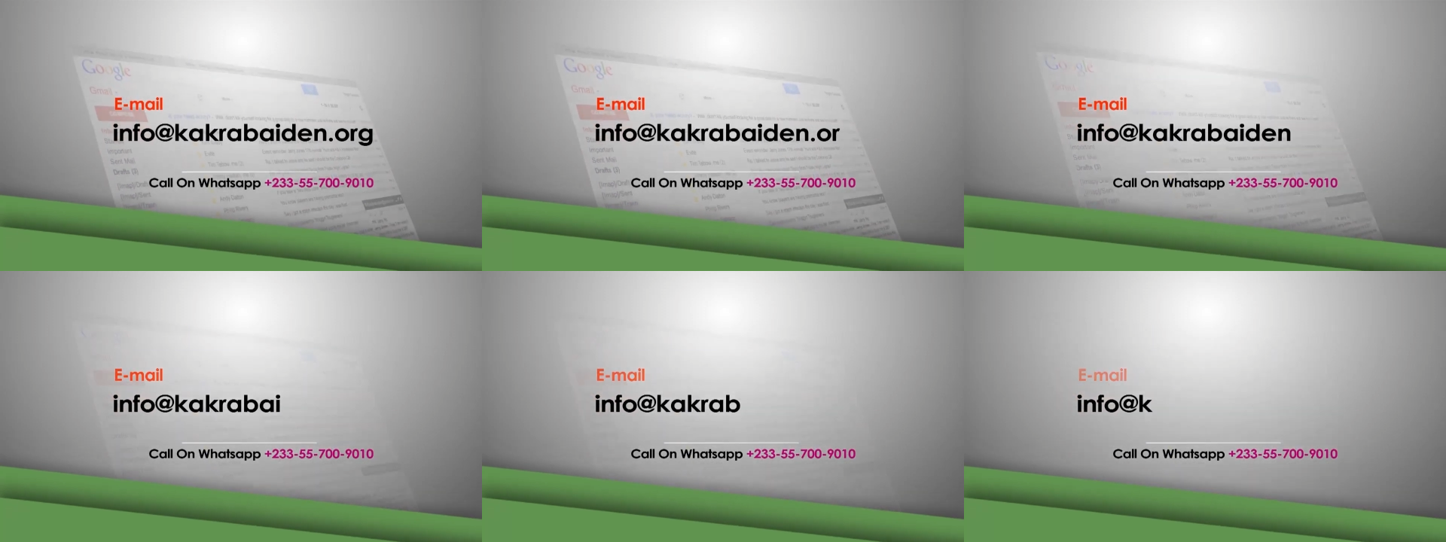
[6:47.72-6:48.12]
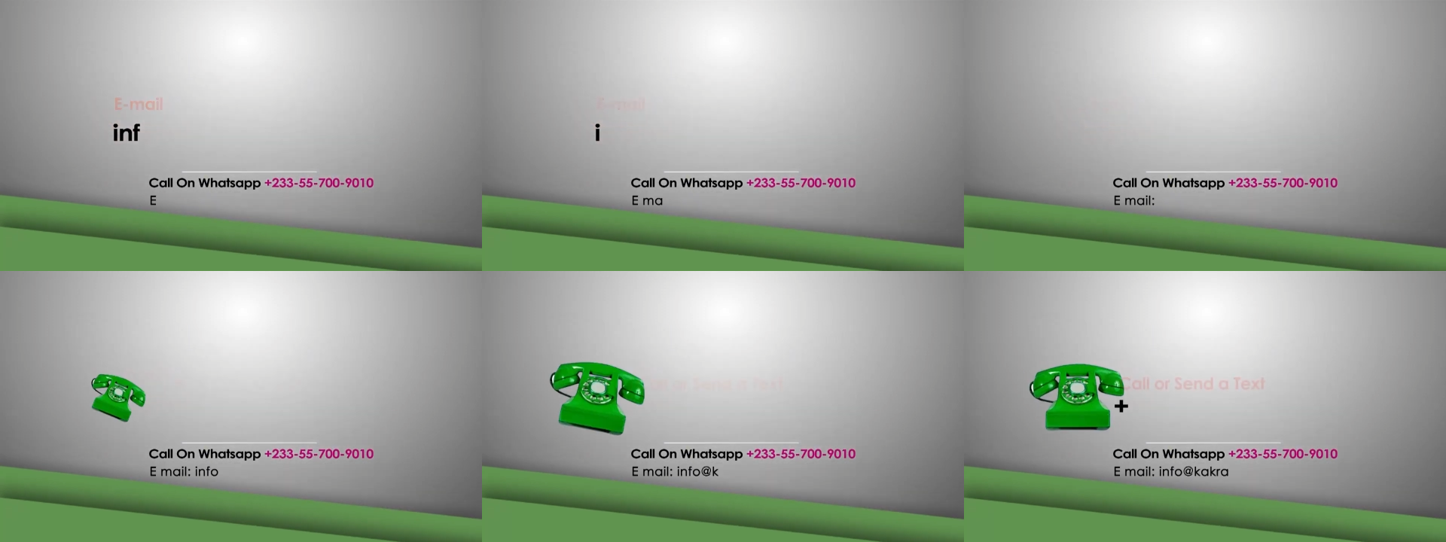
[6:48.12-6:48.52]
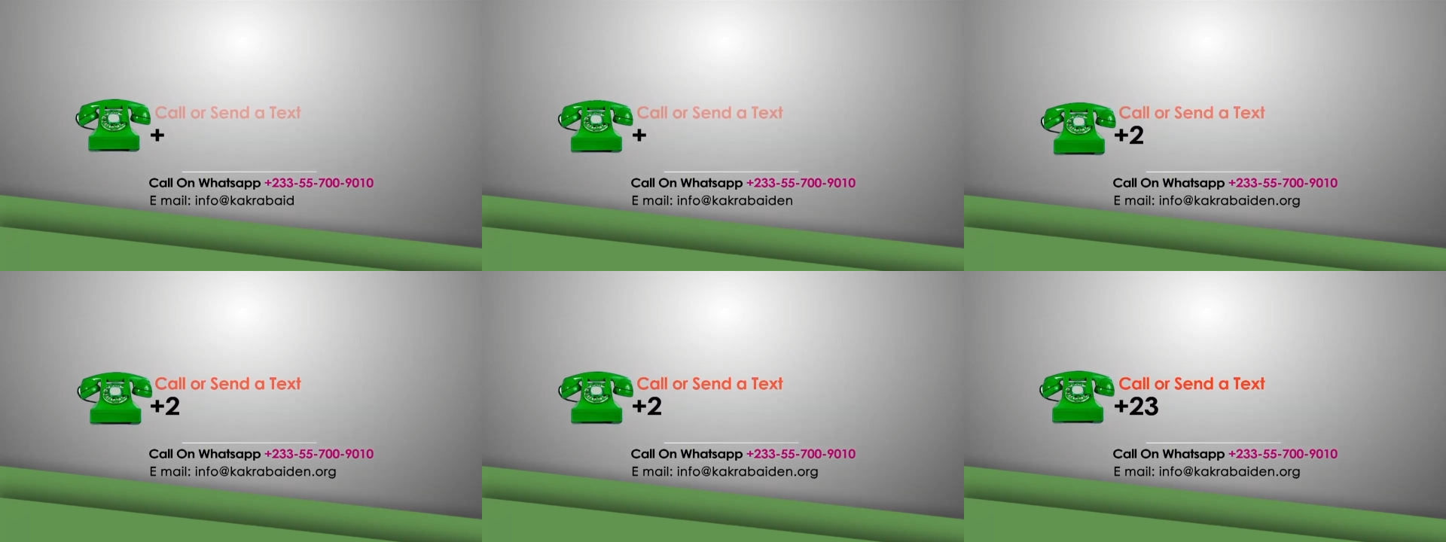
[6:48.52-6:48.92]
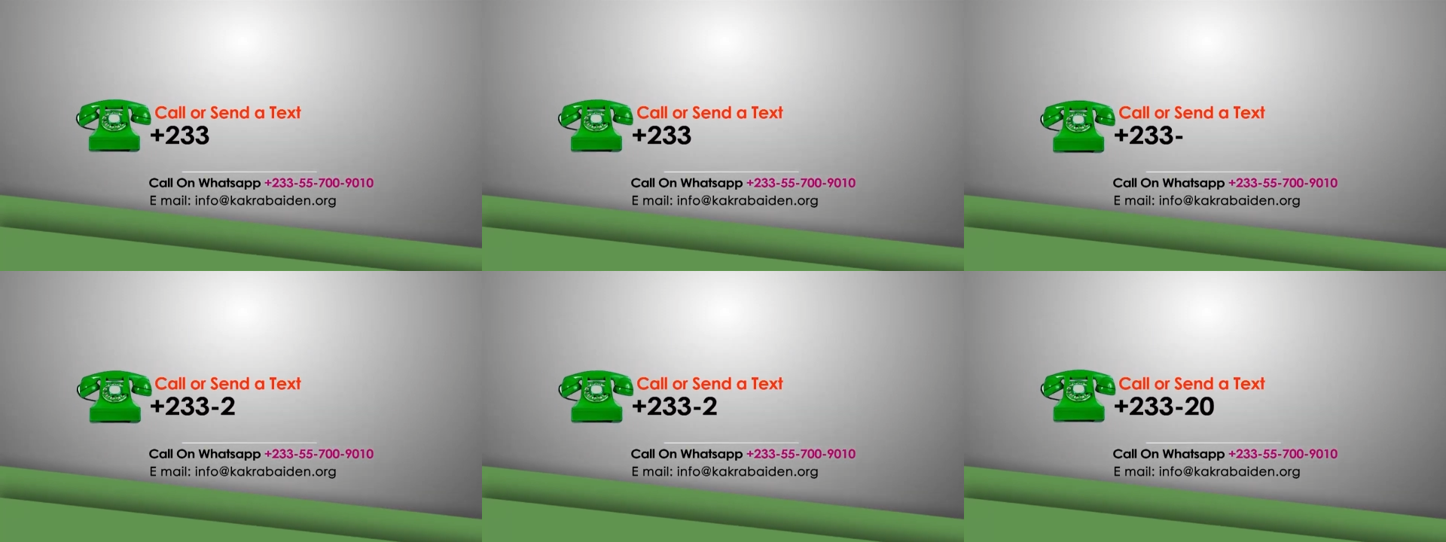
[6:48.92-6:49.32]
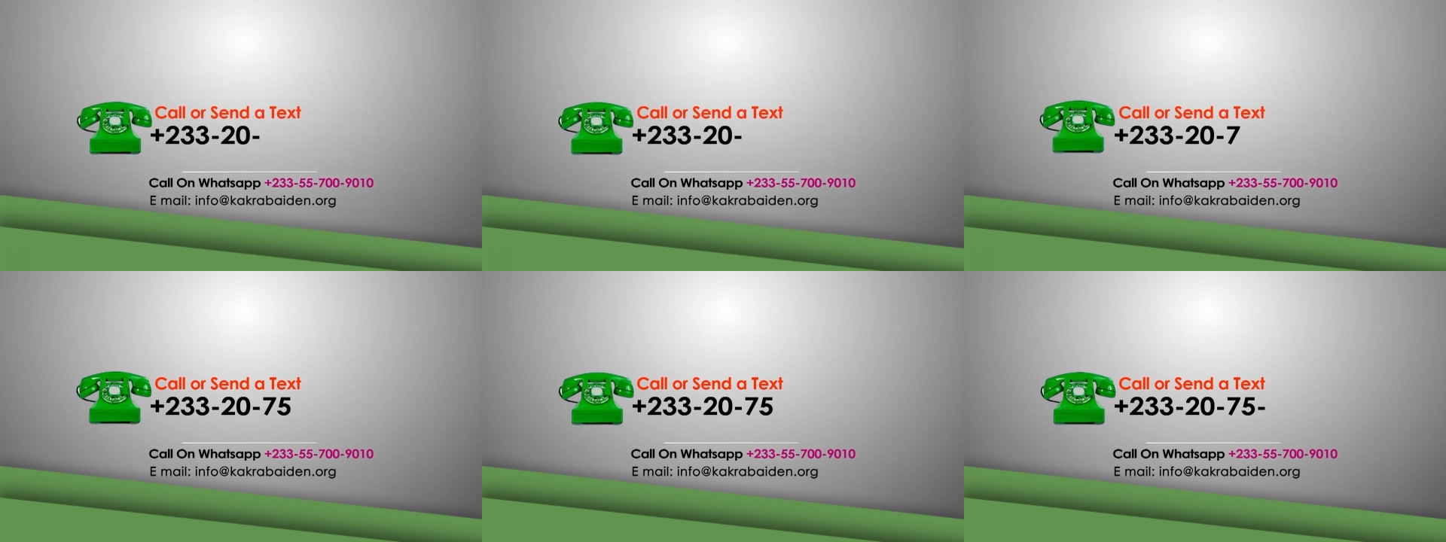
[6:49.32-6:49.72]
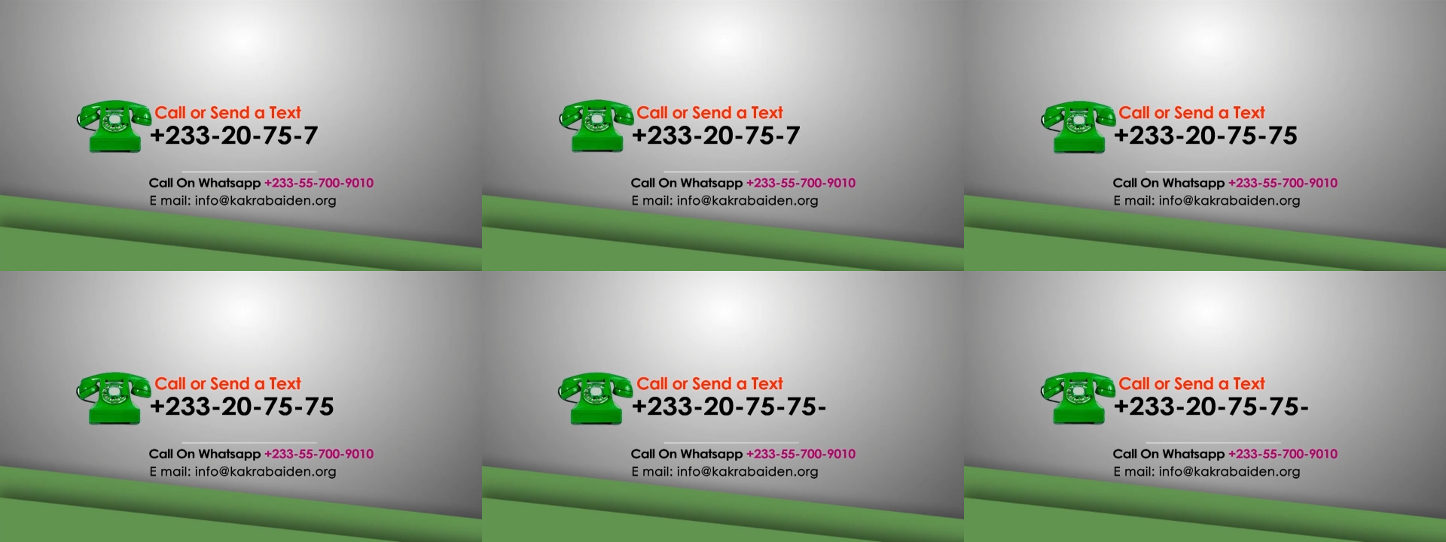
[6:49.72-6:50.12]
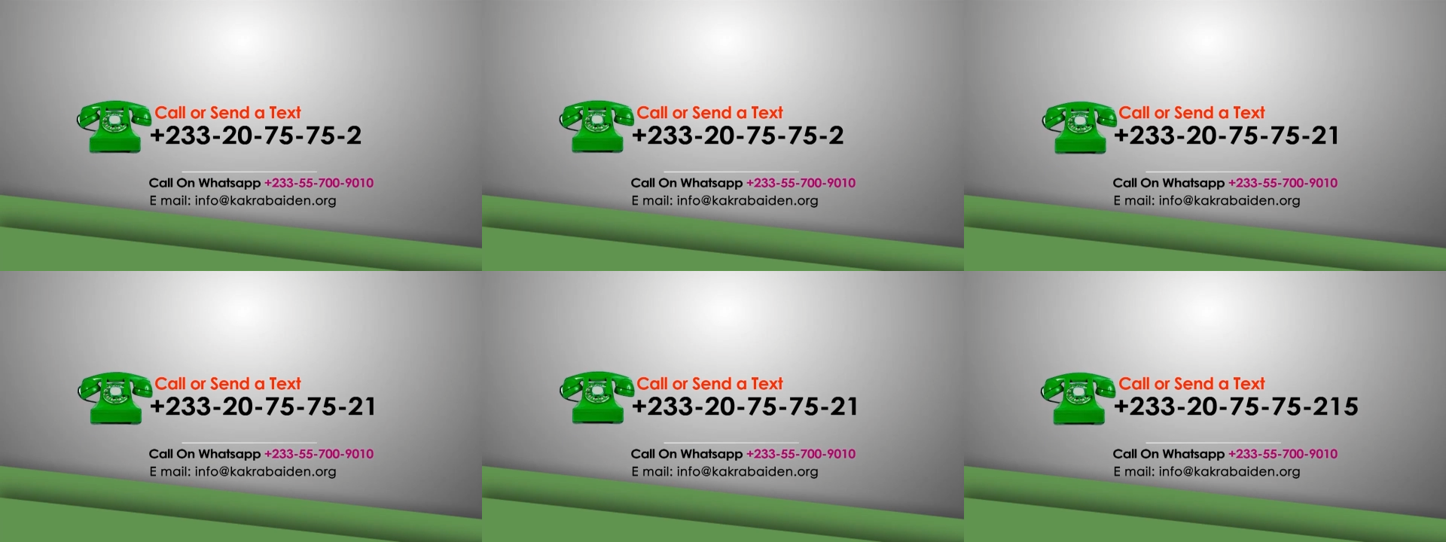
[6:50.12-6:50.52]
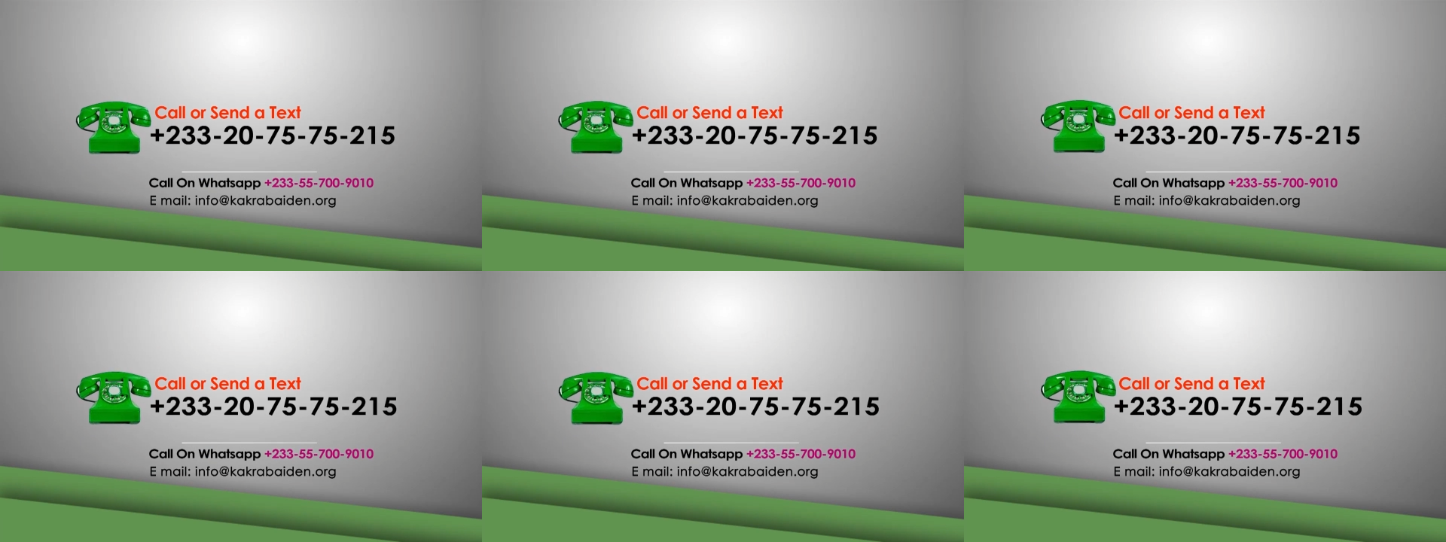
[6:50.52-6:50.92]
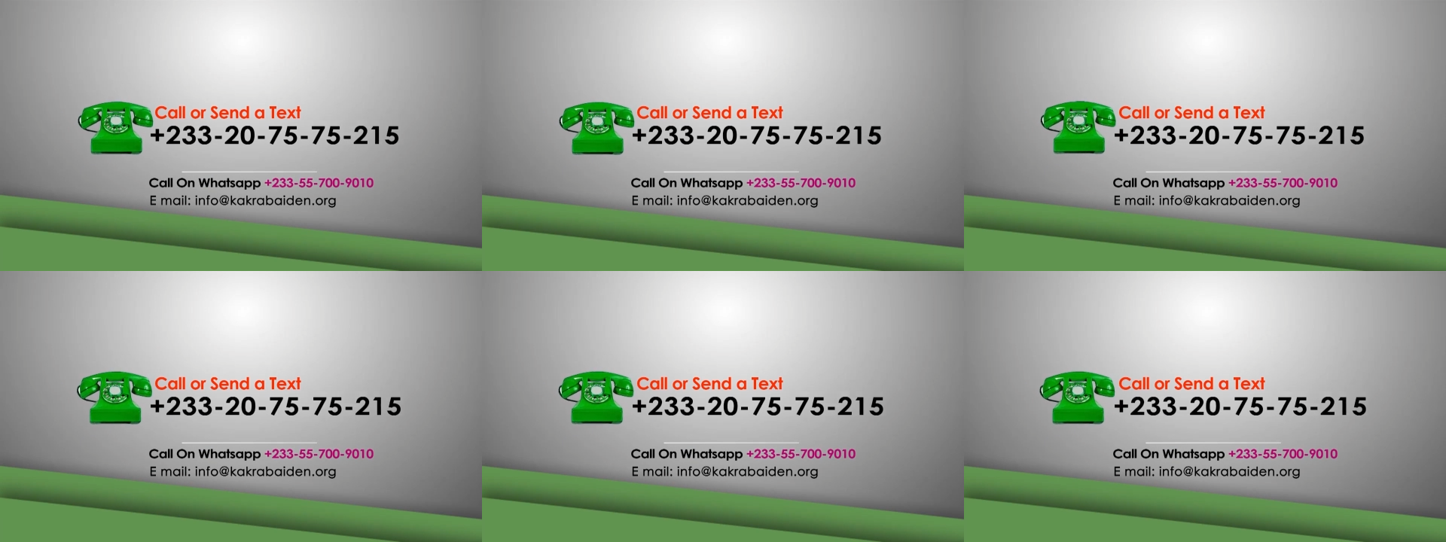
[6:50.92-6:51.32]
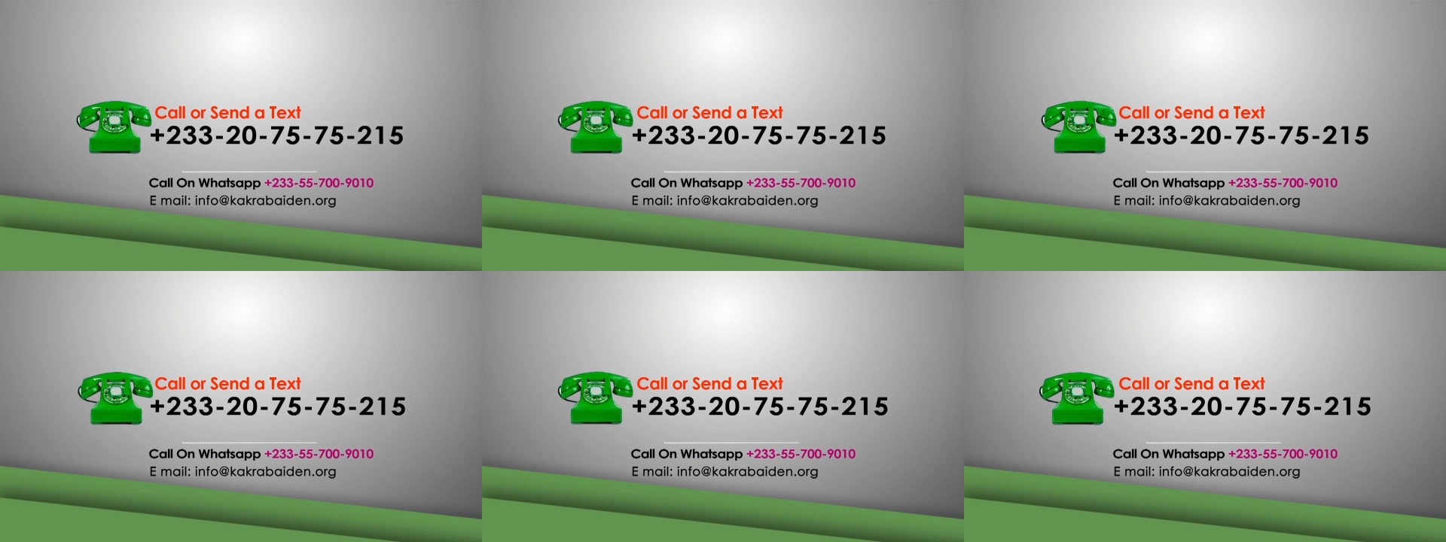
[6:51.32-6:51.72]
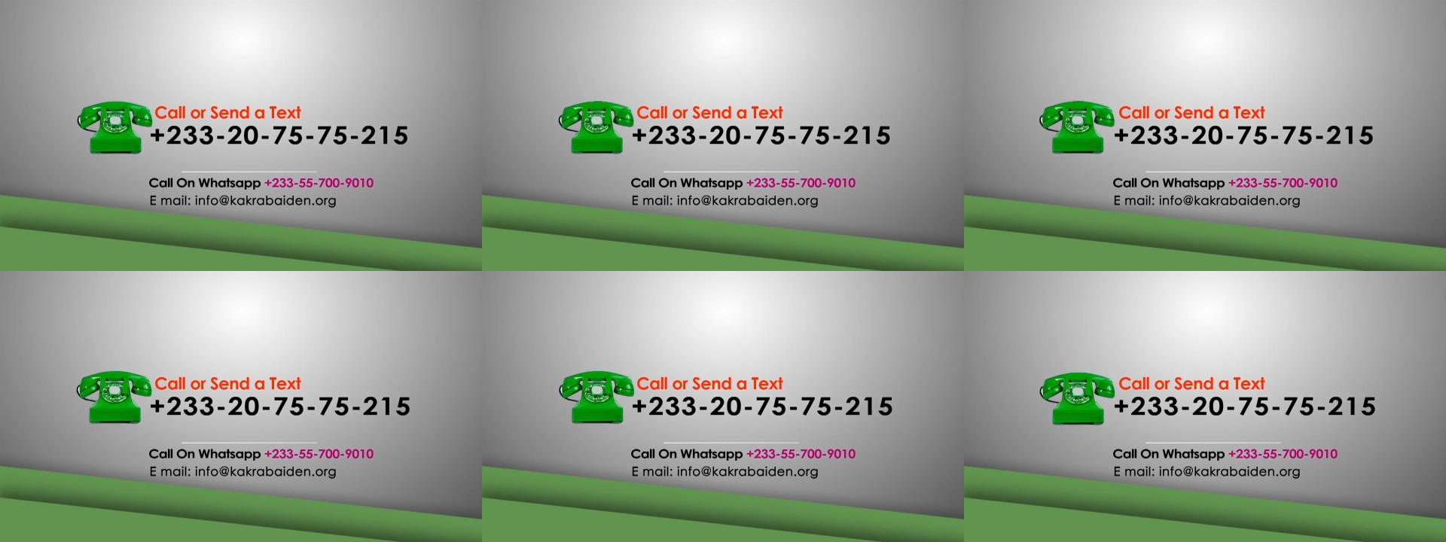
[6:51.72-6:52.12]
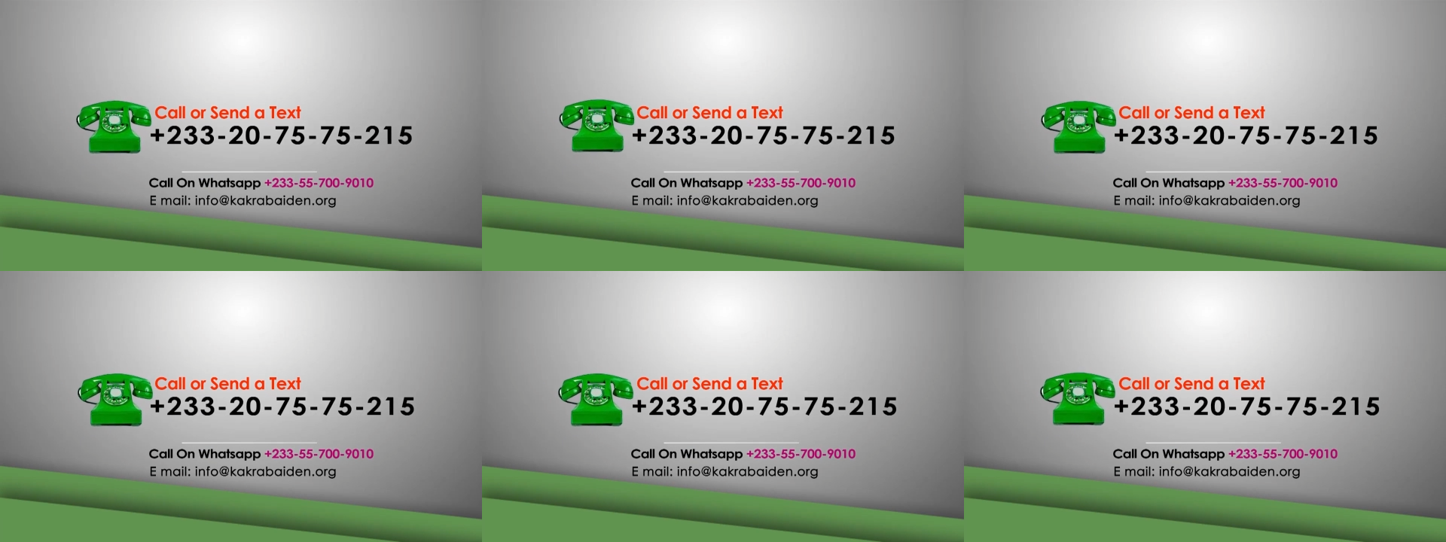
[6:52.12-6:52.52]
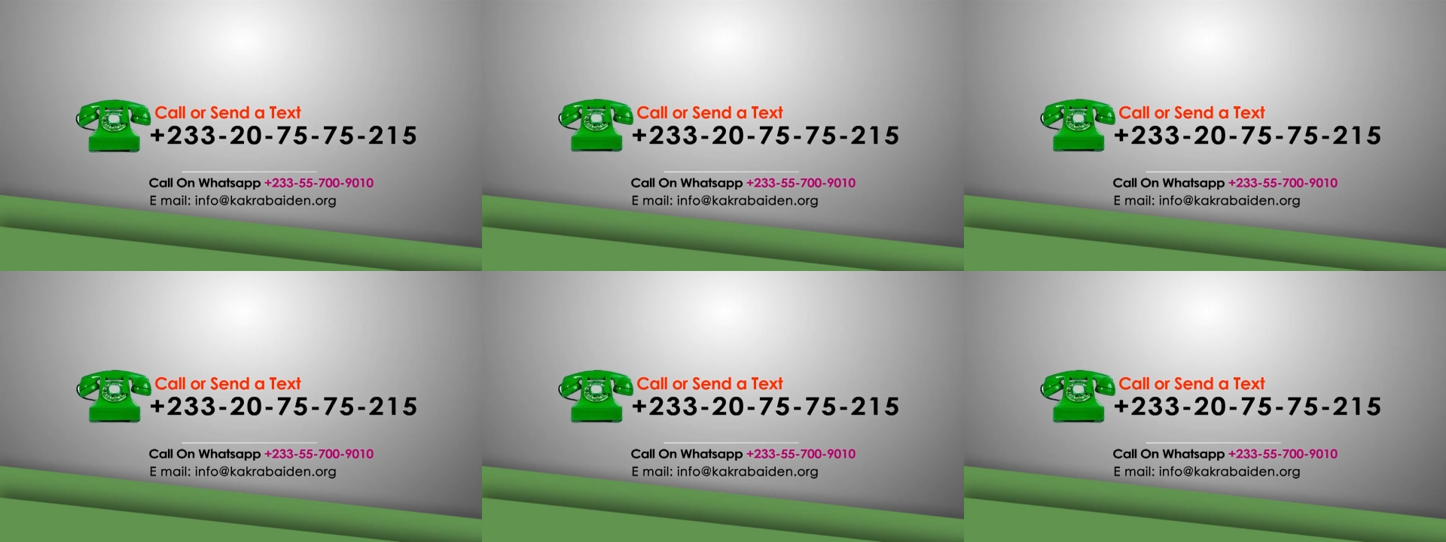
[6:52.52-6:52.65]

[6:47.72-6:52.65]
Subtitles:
Nobody's mouth can be seen.